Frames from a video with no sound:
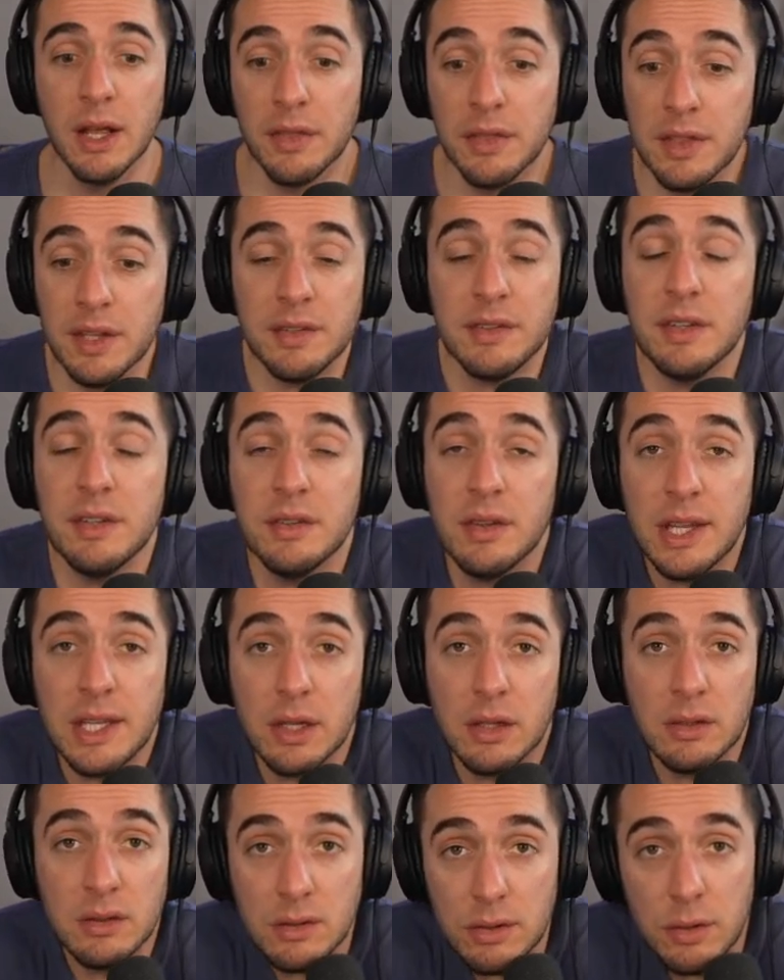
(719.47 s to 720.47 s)
this is like
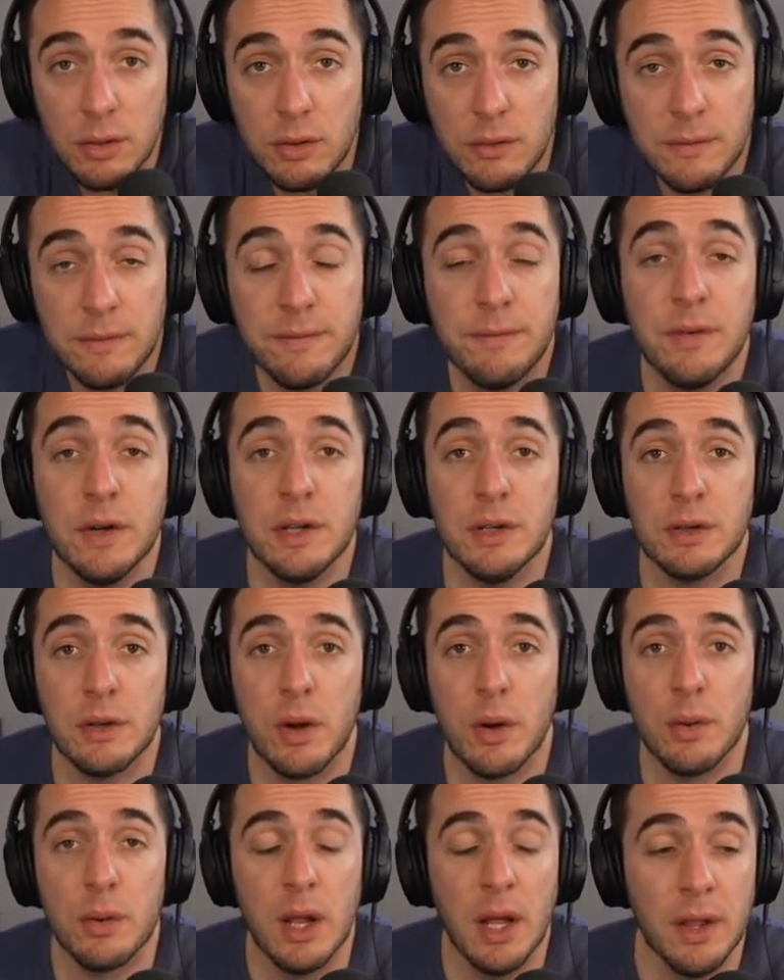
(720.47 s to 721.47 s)
a little
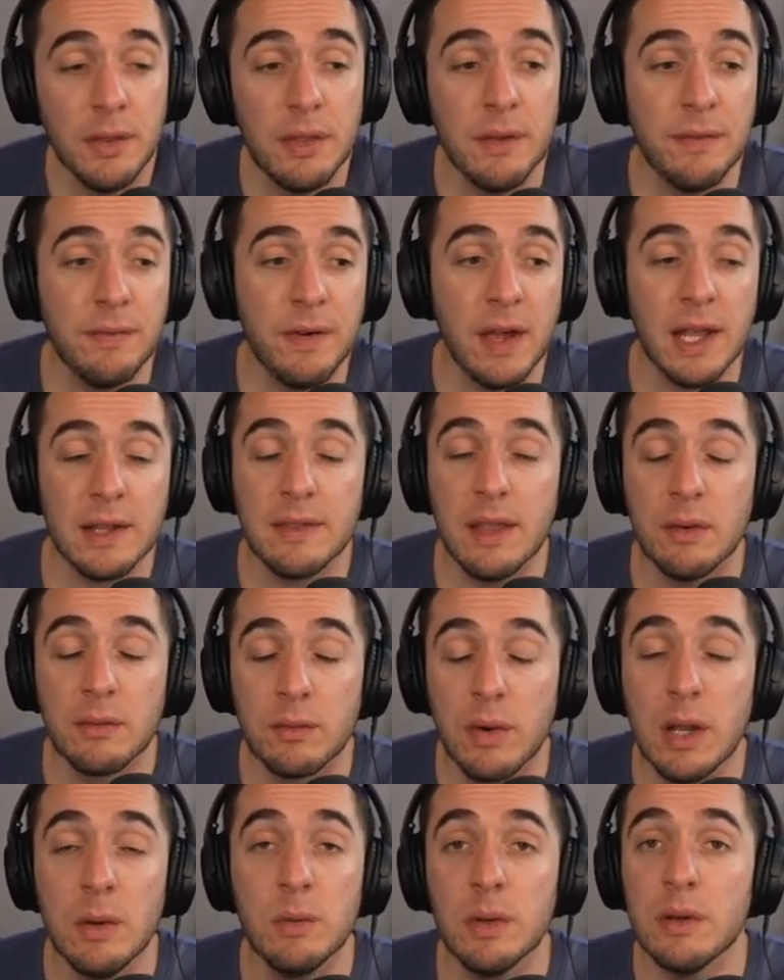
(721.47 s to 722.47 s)
footnote. The fact that
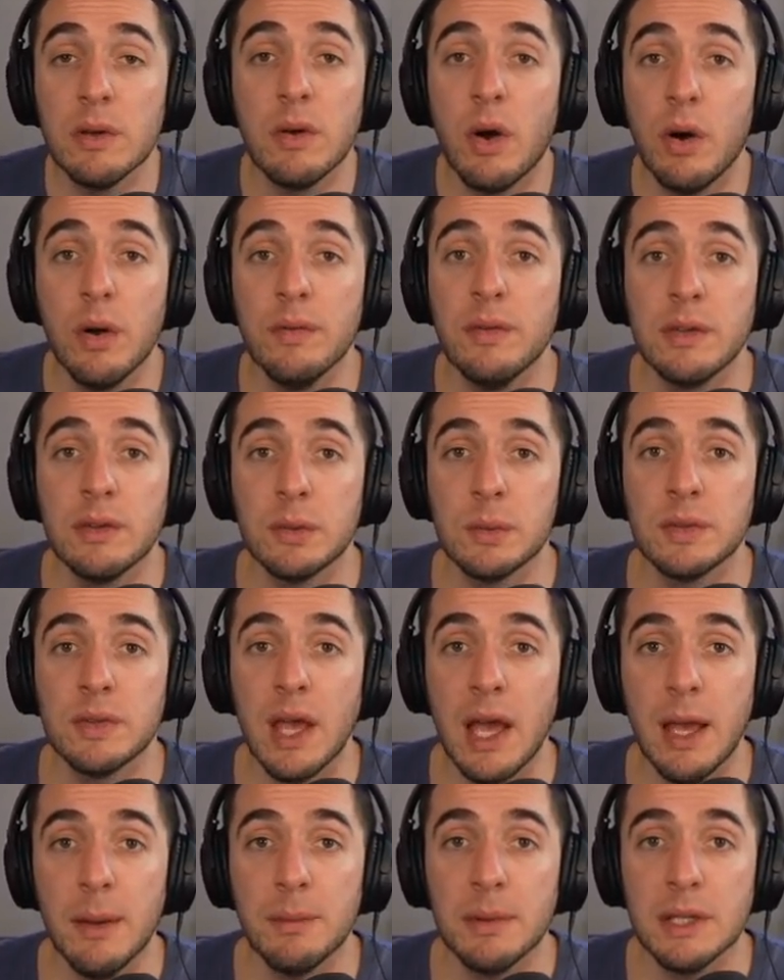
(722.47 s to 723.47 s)
right when all this was
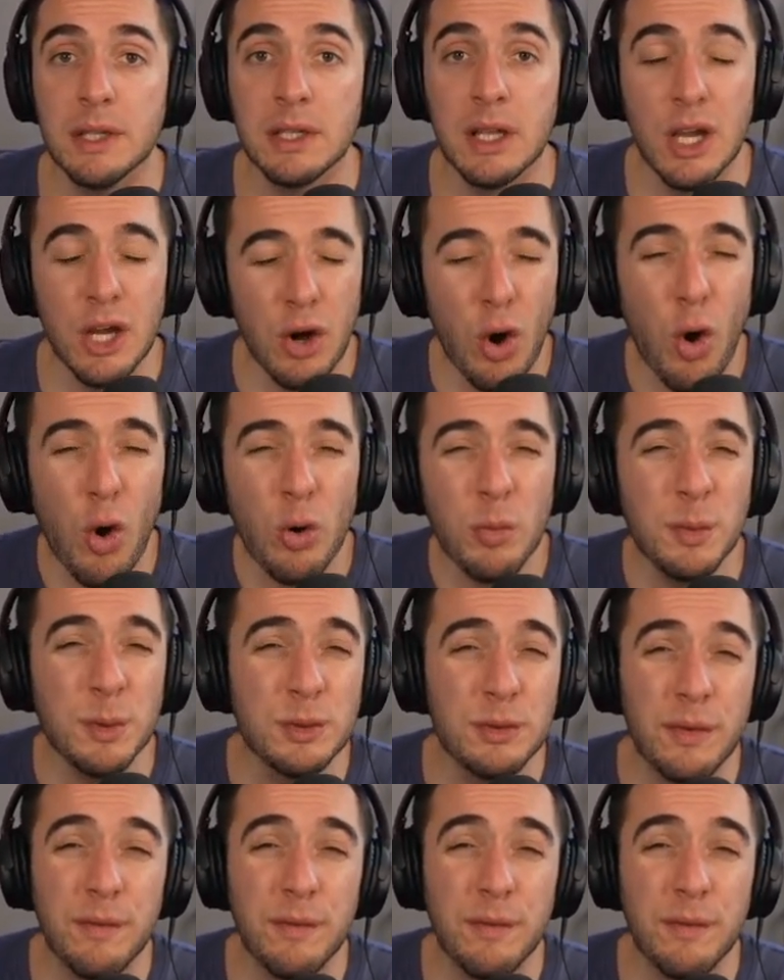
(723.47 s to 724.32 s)
happening, almost